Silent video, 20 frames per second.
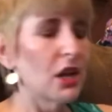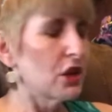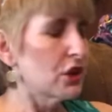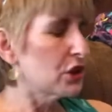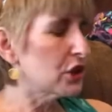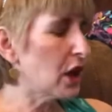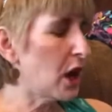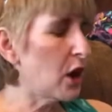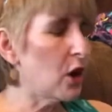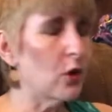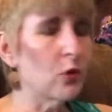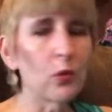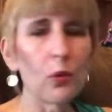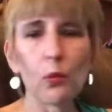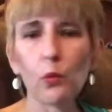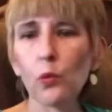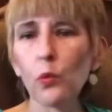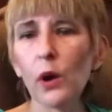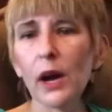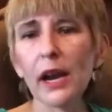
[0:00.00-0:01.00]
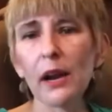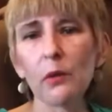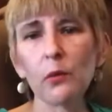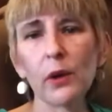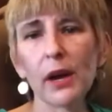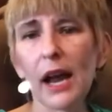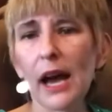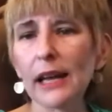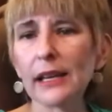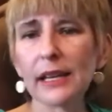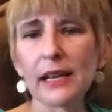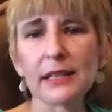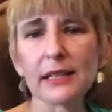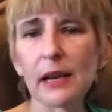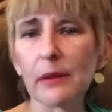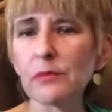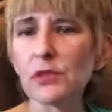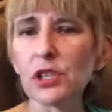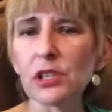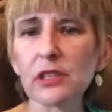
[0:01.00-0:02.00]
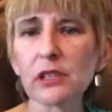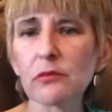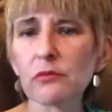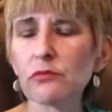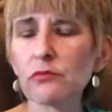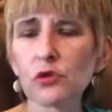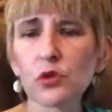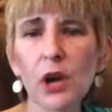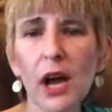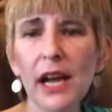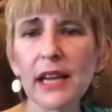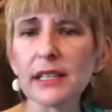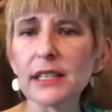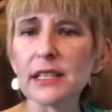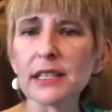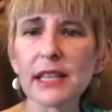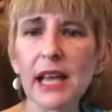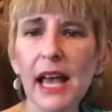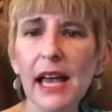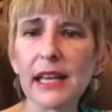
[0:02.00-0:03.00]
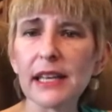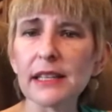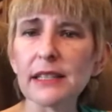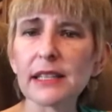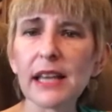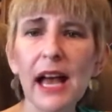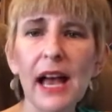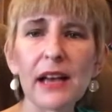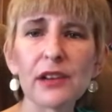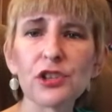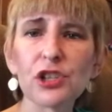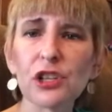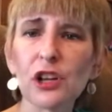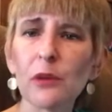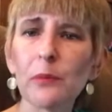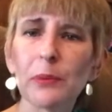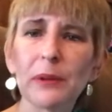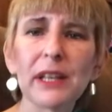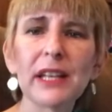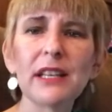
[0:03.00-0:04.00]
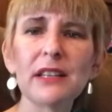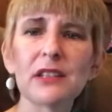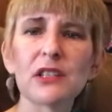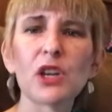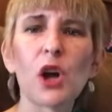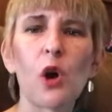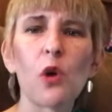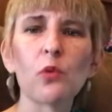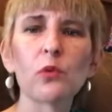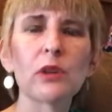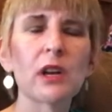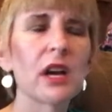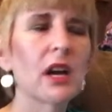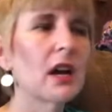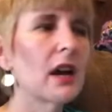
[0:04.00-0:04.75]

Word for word: So what what I guess I'm just trying to say is, guys, you know, please don't